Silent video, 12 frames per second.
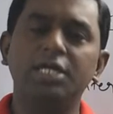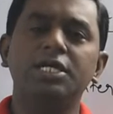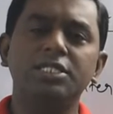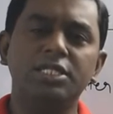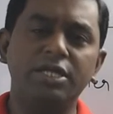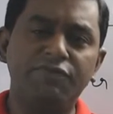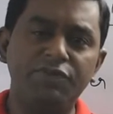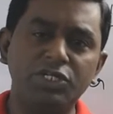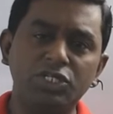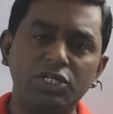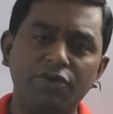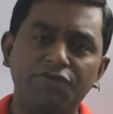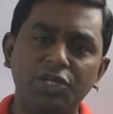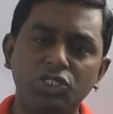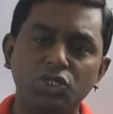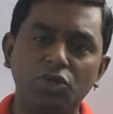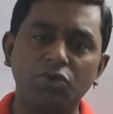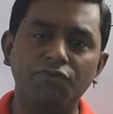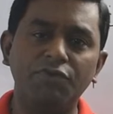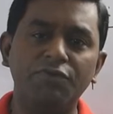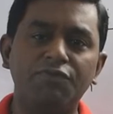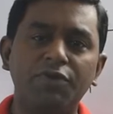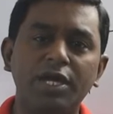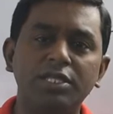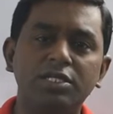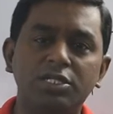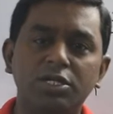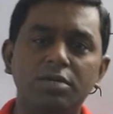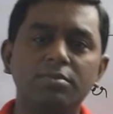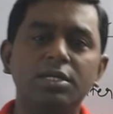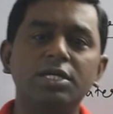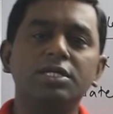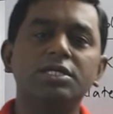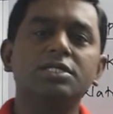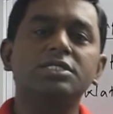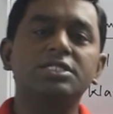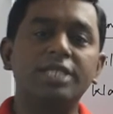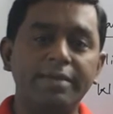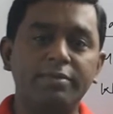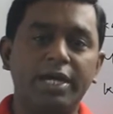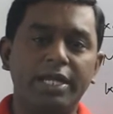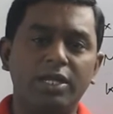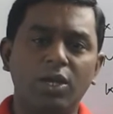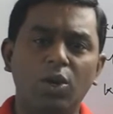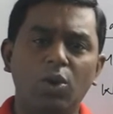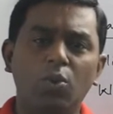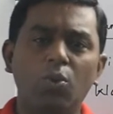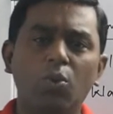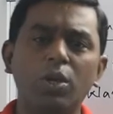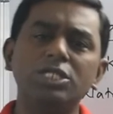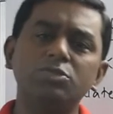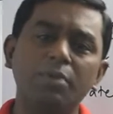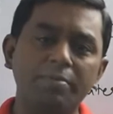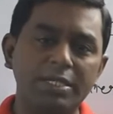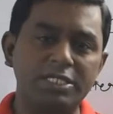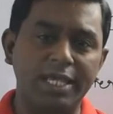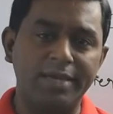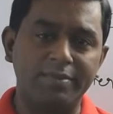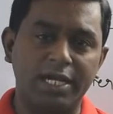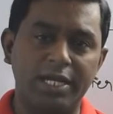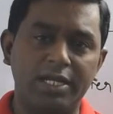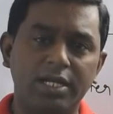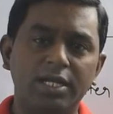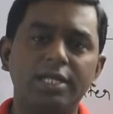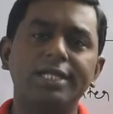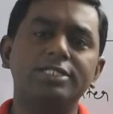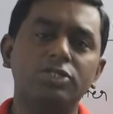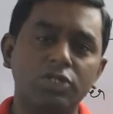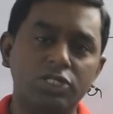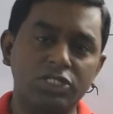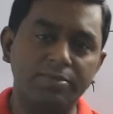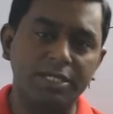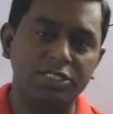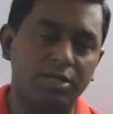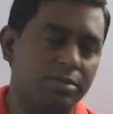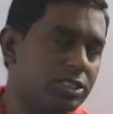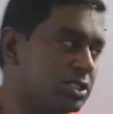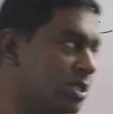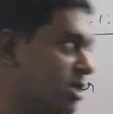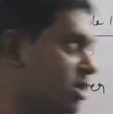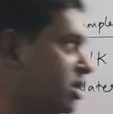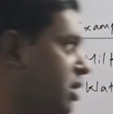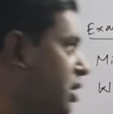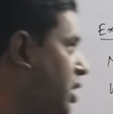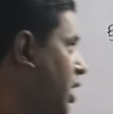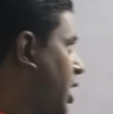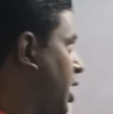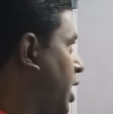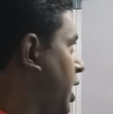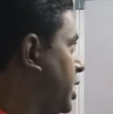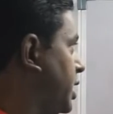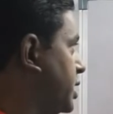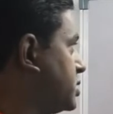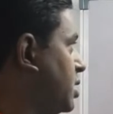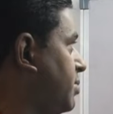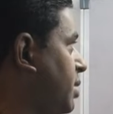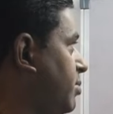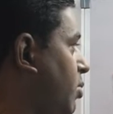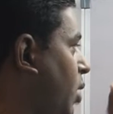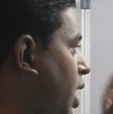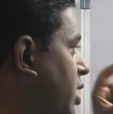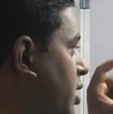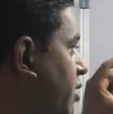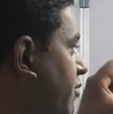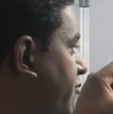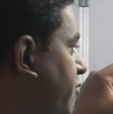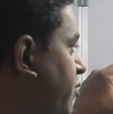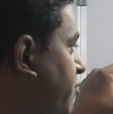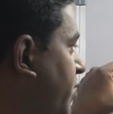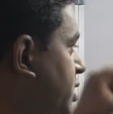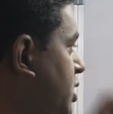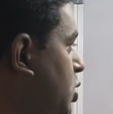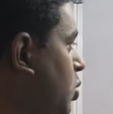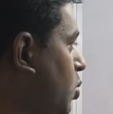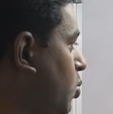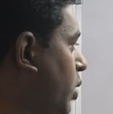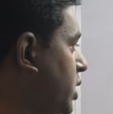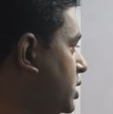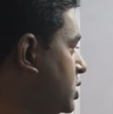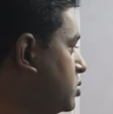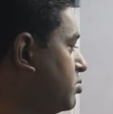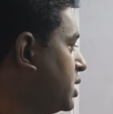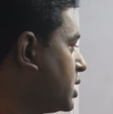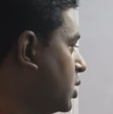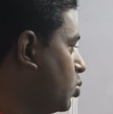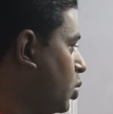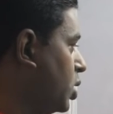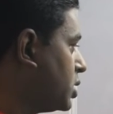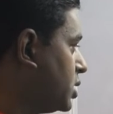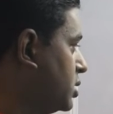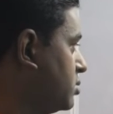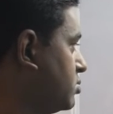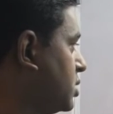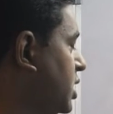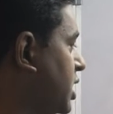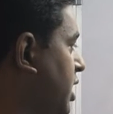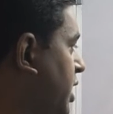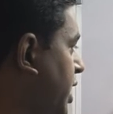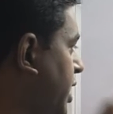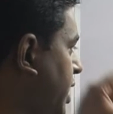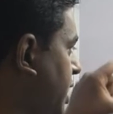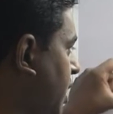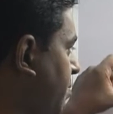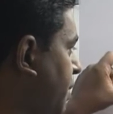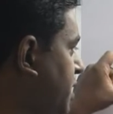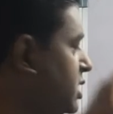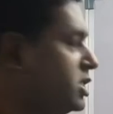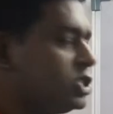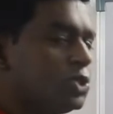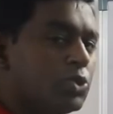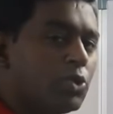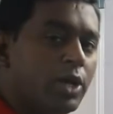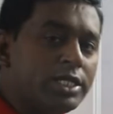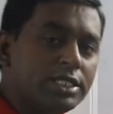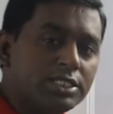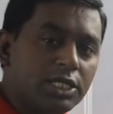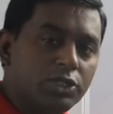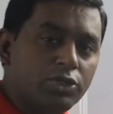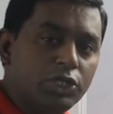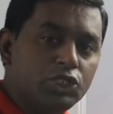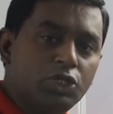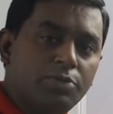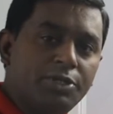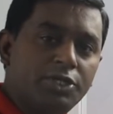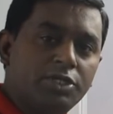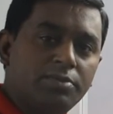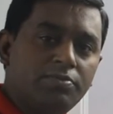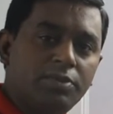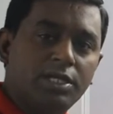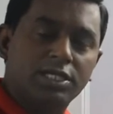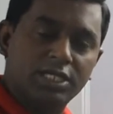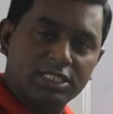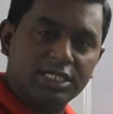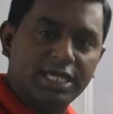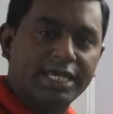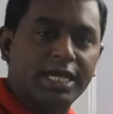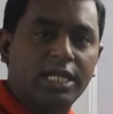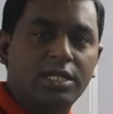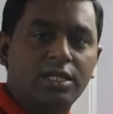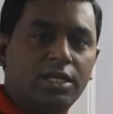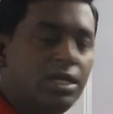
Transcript: In the definition of ratio, we find the term same kind. What is meant by same kind? Let's look at some examples. In example number 1, we find the two quantities milk and water. Can I compare these two quantities and do ratio between them? Yes, I can.